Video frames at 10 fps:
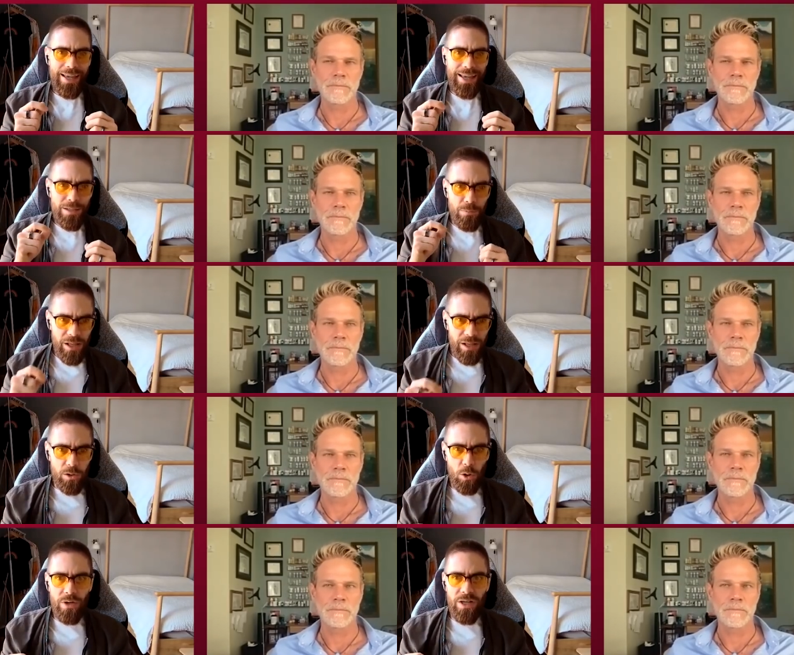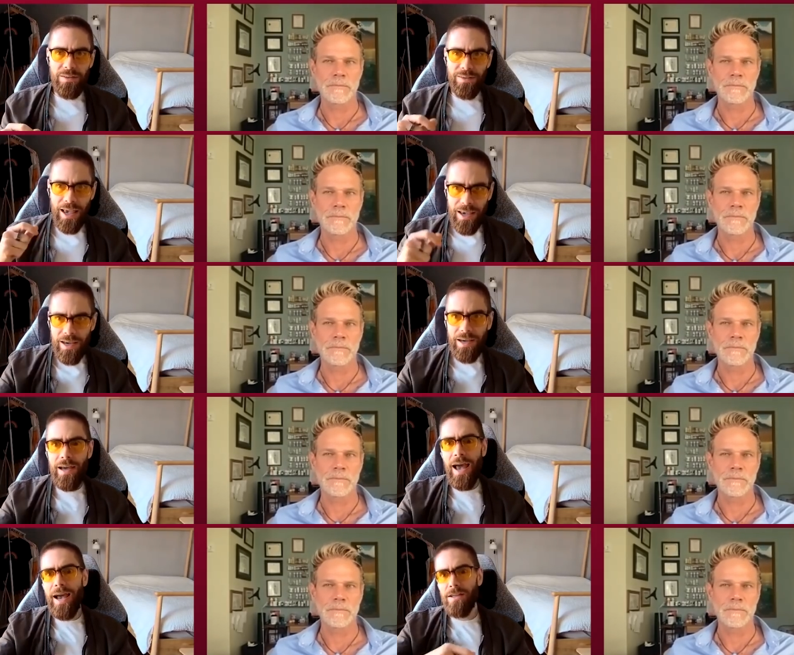Speaker 1: is melatonin
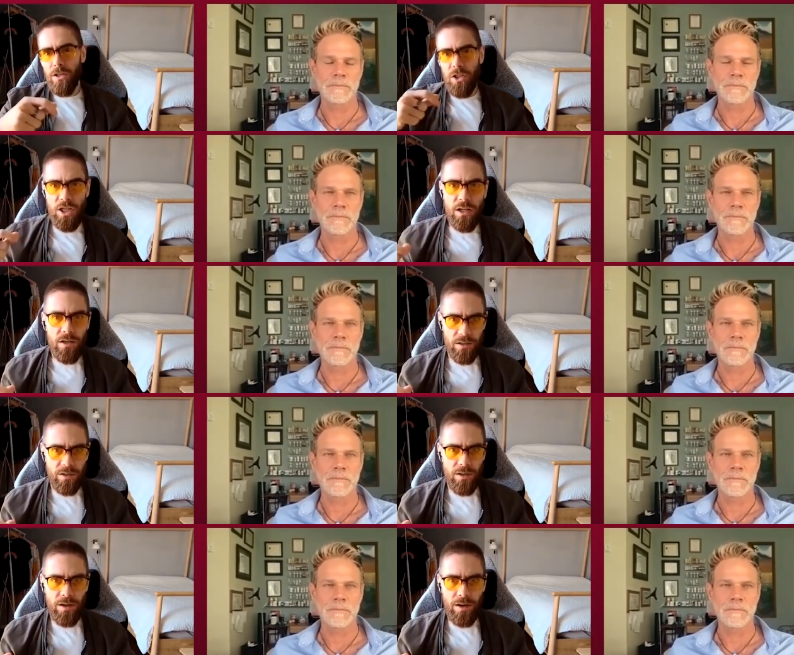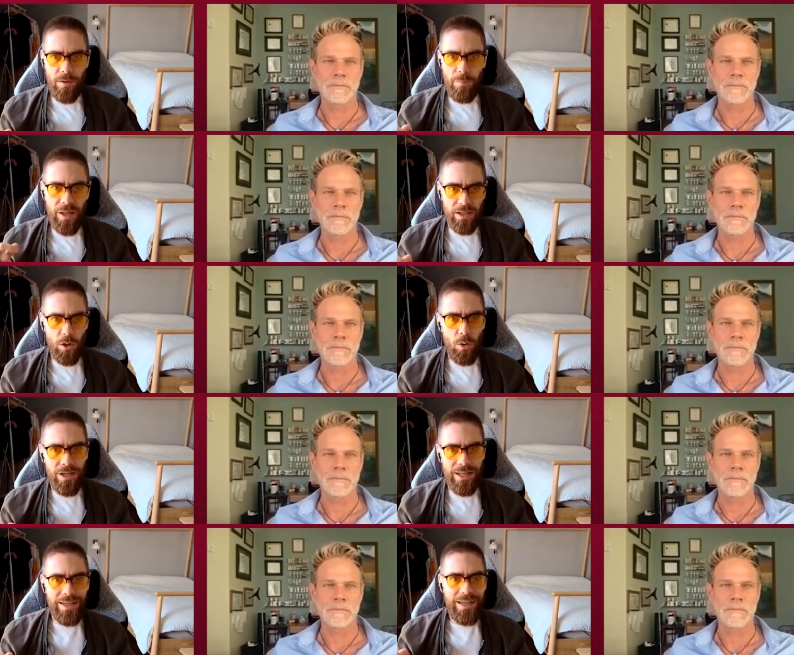taking exogenous uh,
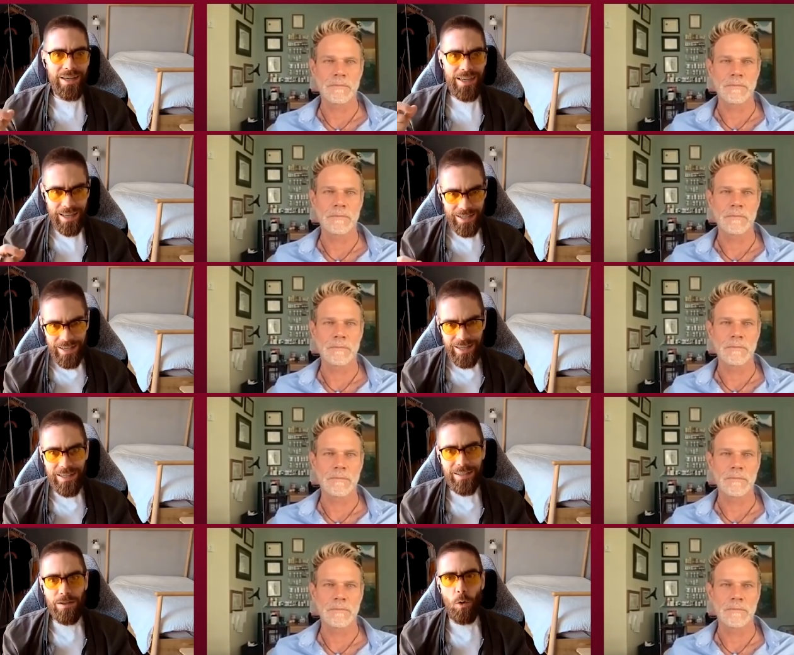melatonin can it